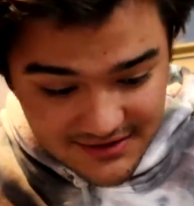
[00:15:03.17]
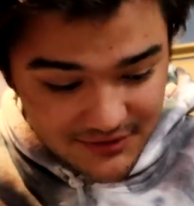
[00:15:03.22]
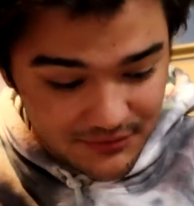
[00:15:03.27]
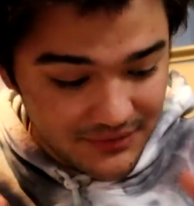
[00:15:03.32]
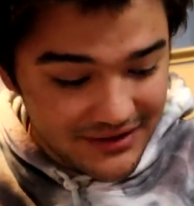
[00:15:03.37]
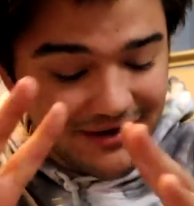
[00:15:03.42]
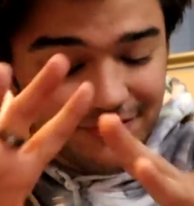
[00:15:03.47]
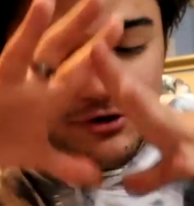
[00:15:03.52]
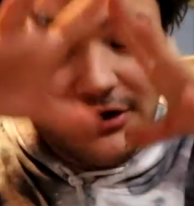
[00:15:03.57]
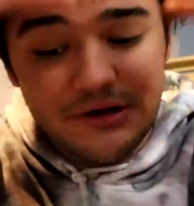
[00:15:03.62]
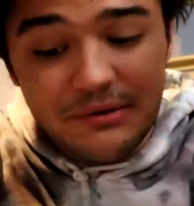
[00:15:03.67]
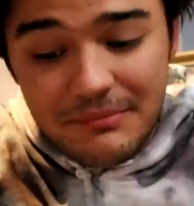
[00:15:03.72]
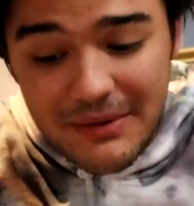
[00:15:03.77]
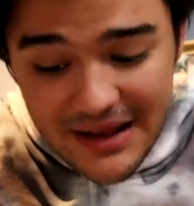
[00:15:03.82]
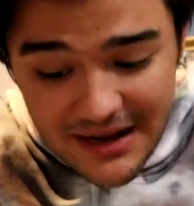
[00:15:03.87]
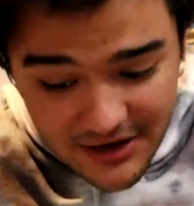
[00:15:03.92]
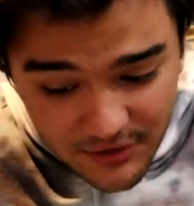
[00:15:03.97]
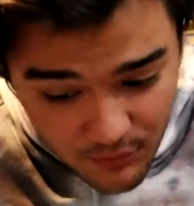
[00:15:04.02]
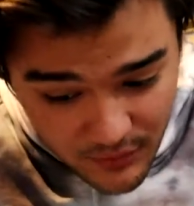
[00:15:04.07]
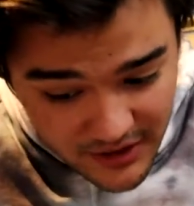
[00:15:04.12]
Whenever it
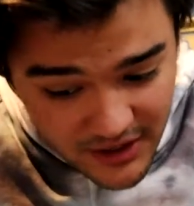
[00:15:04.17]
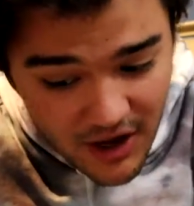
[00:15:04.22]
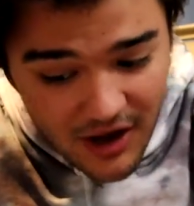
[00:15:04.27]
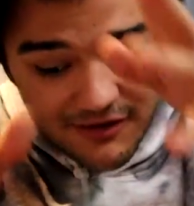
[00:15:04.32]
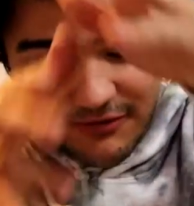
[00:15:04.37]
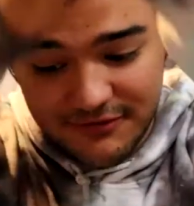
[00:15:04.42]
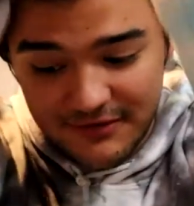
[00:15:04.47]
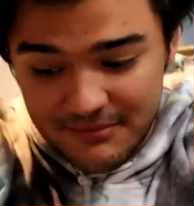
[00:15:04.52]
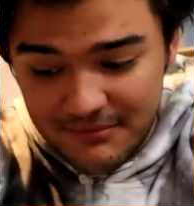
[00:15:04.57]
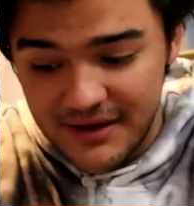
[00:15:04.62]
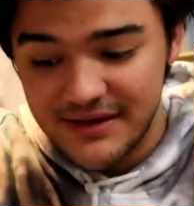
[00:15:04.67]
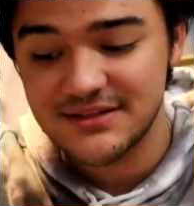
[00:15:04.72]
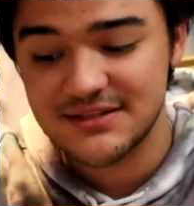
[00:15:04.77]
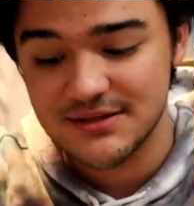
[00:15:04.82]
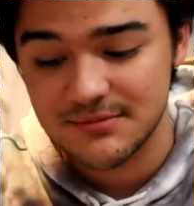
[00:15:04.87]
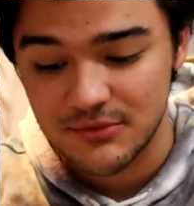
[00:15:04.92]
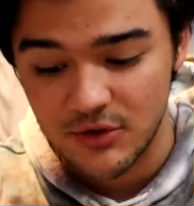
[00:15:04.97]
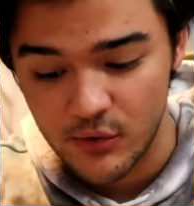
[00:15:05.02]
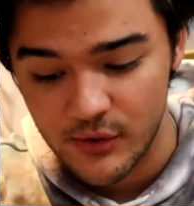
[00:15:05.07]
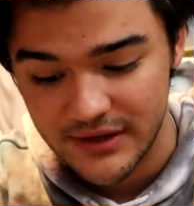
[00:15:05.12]
went off and made
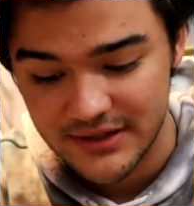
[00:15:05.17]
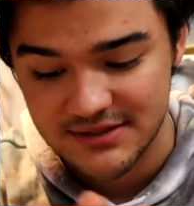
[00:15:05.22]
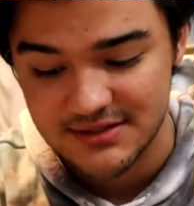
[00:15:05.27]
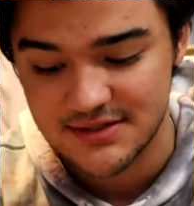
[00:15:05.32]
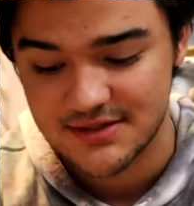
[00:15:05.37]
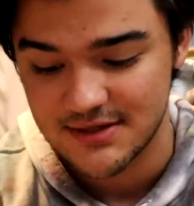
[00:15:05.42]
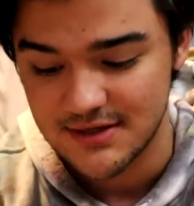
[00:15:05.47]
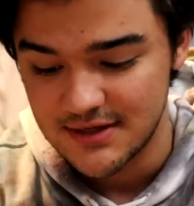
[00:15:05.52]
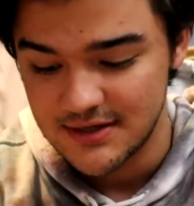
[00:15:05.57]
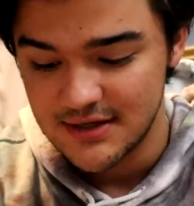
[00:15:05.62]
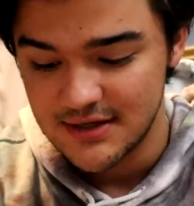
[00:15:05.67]
some noise.